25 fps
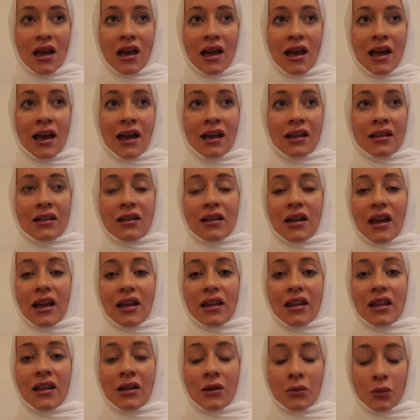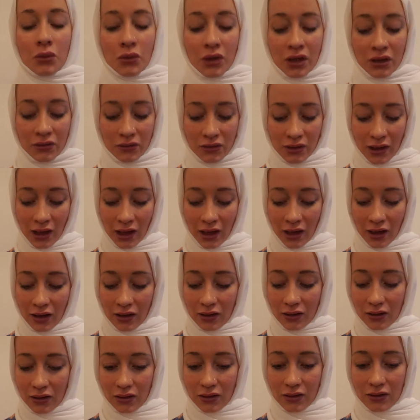and I think one of the
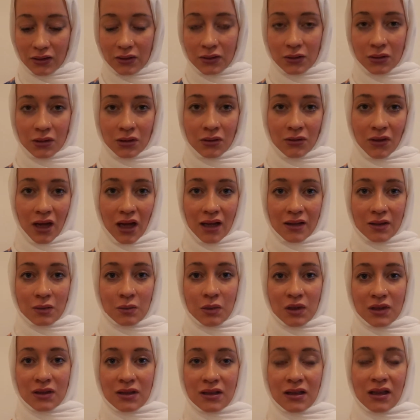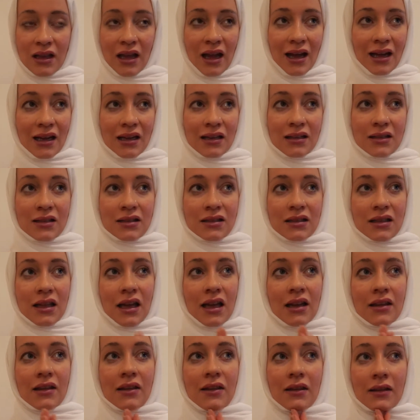aspects in that is
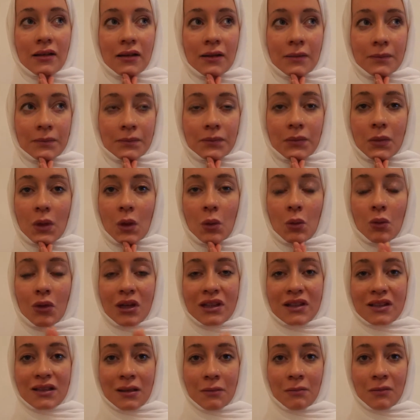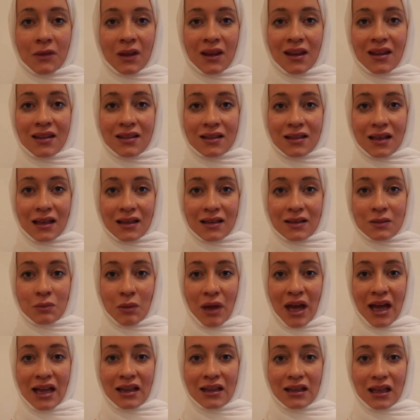that when something is
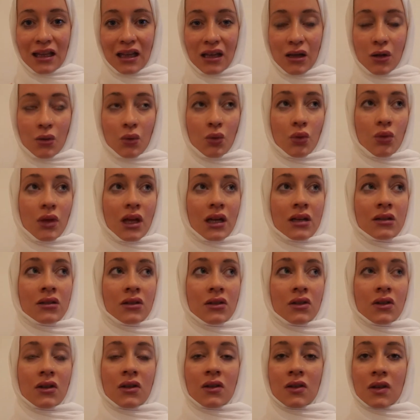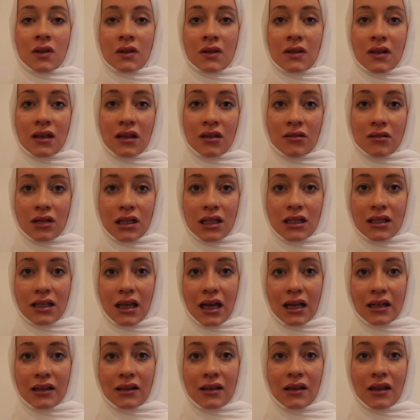expanding, we are not considering
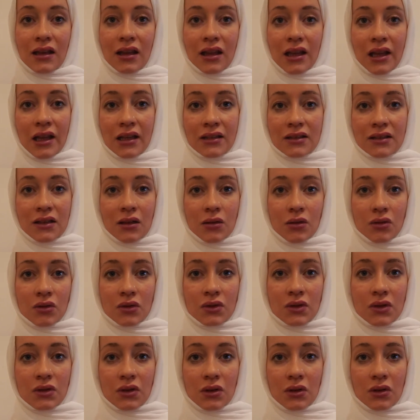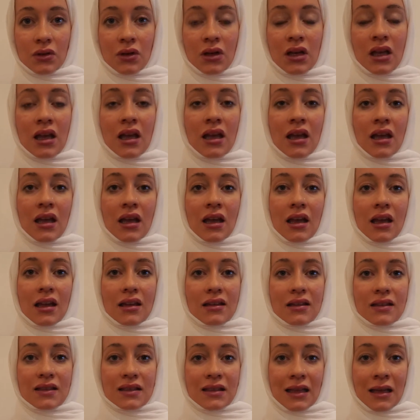that things are also in
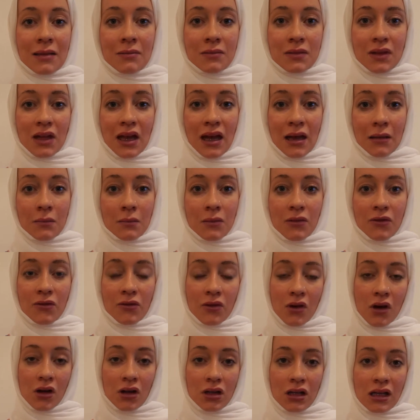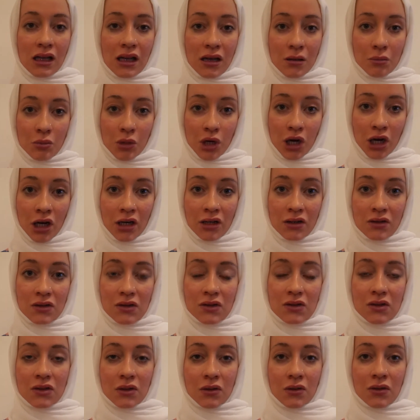the same time falling apart.
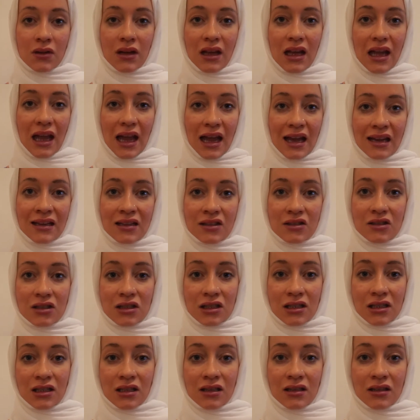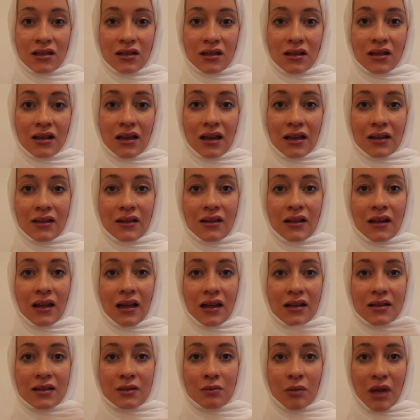So the energy that the
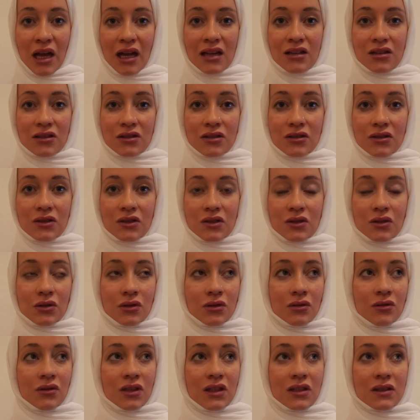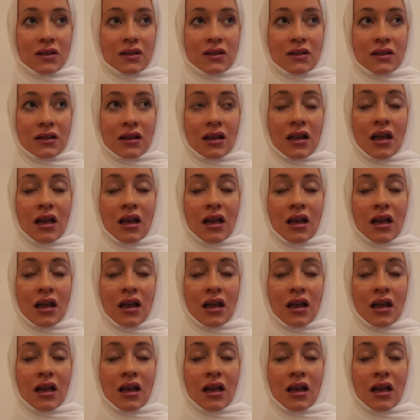expansion is